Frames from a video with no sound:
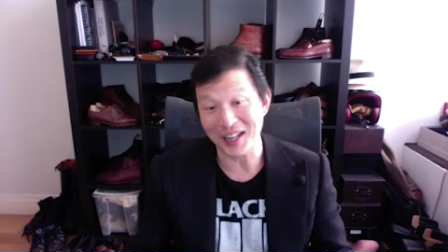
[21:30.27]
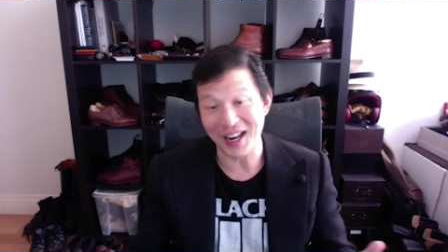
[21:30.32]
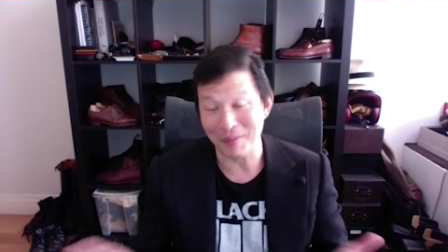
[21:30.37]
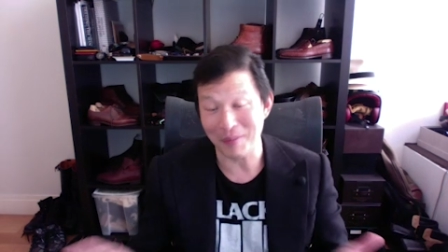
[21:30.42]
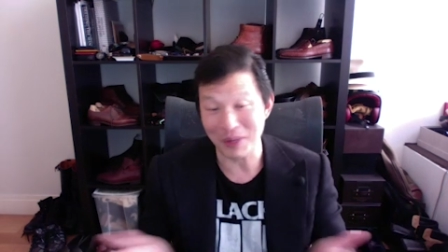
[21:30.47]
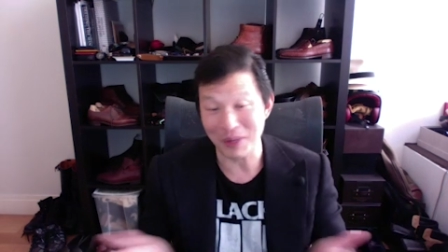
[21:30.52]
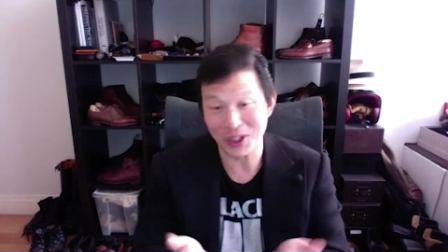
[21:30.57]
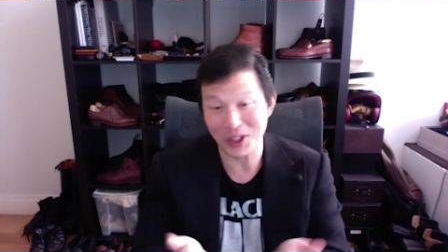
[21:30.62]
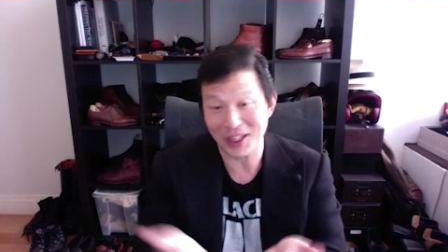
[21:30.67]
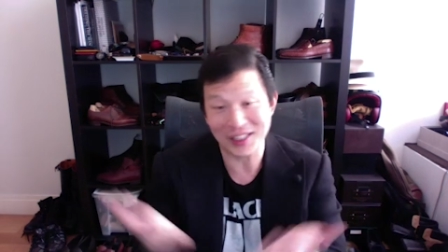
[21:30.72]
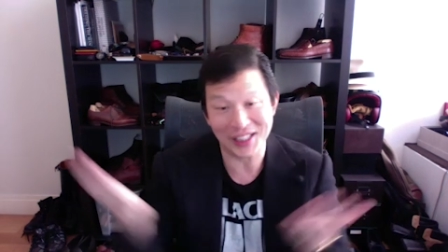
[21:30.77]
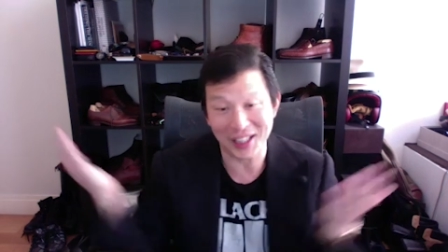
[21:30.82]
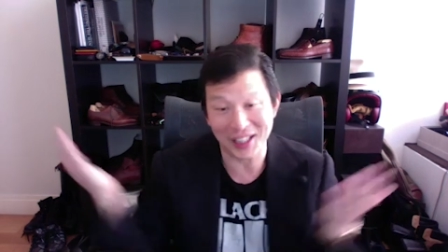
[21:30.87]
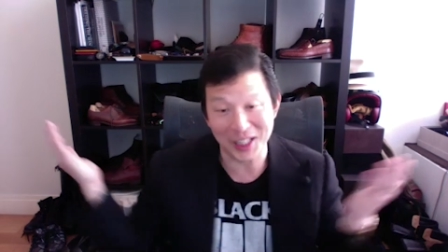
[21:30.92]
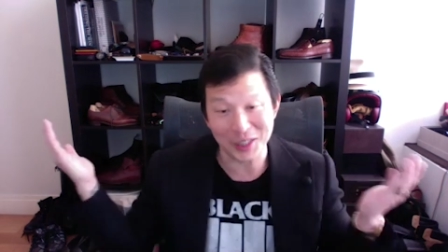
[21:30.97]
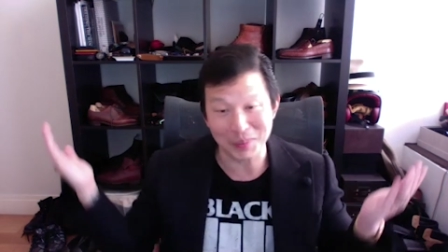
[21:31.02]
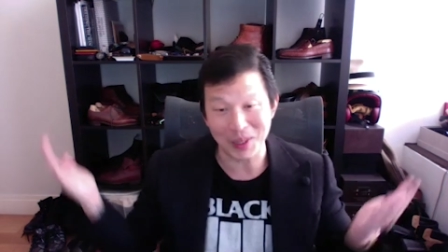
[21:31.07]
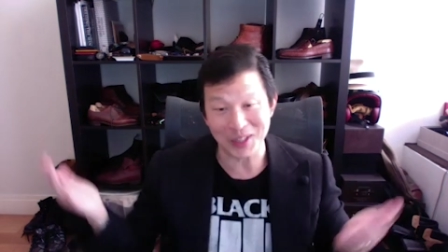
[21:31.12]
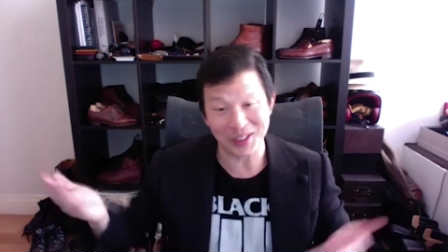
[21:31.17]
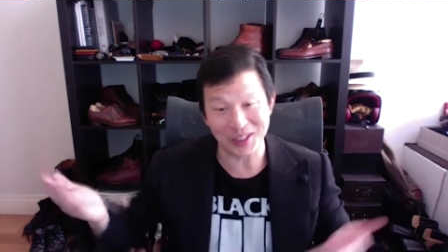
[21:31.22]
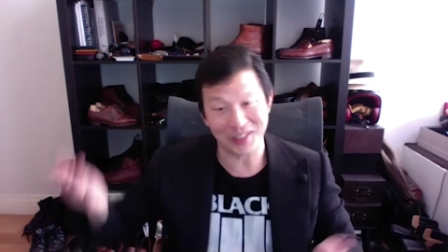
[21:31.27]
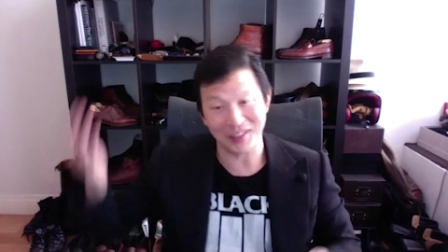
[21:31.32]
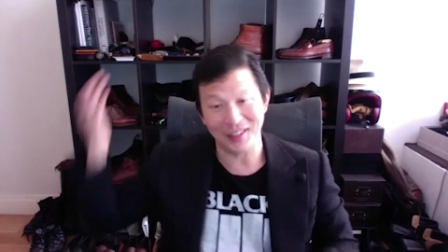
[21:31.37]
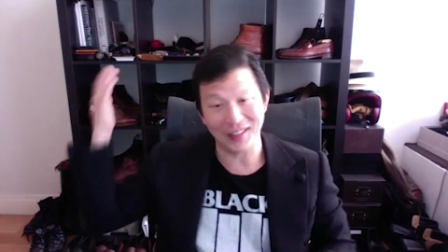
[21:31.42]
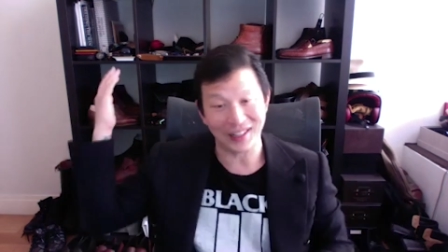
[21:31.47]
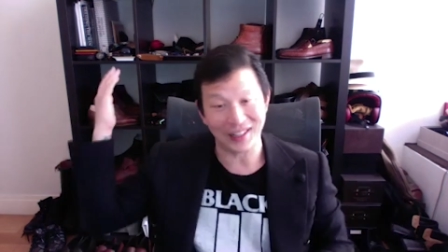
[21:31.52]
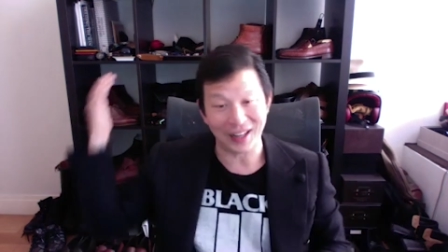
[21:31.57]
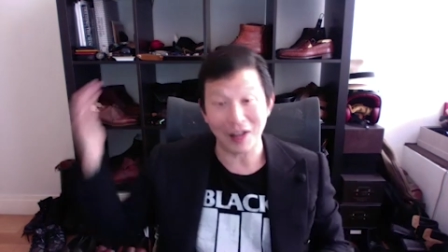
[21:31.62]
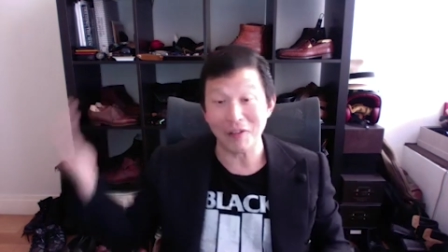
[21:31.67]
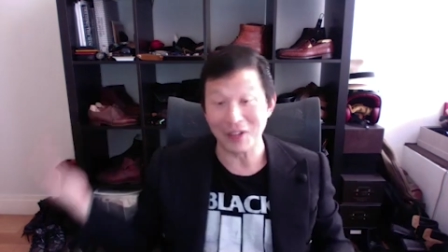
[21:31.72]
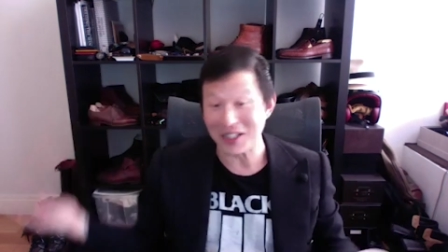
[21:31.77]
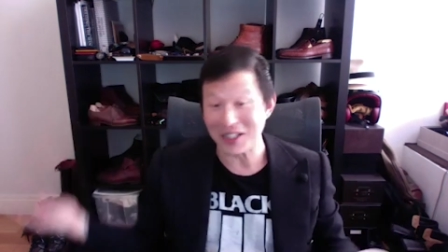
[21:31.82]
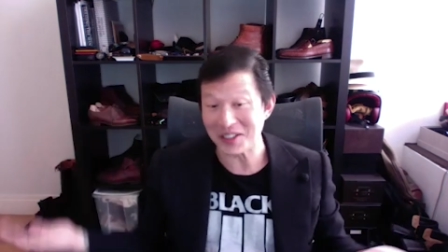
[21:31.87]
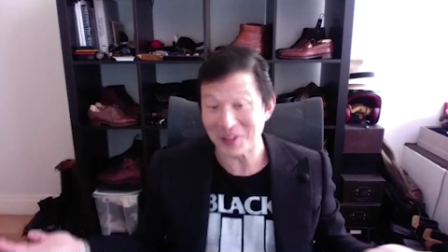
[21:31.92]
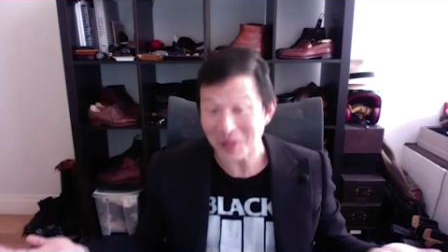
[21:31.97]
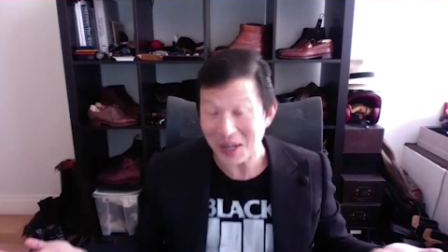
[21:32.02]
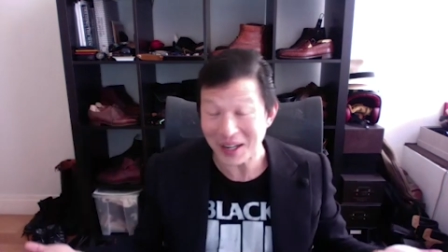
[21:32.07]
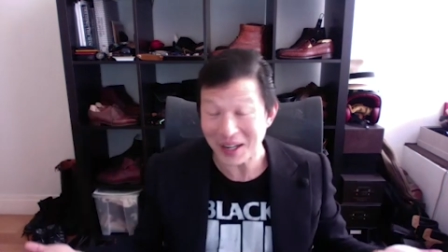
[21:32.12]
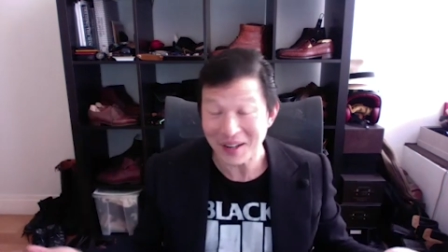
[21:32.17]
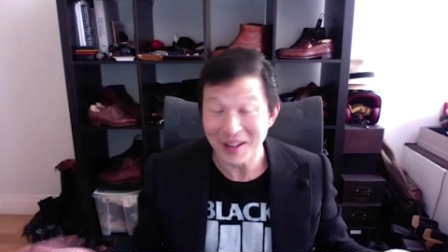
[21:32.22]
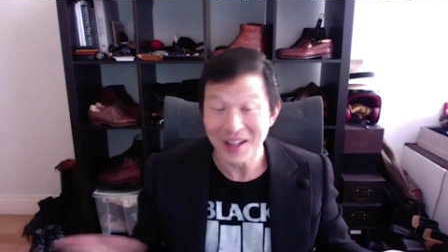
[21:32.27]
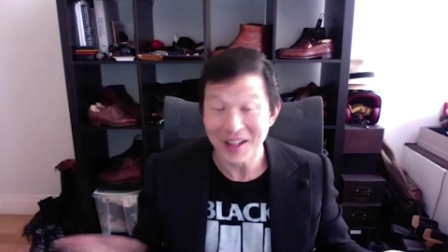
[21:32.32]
I mean, Jay Z is basically like Elvis, right?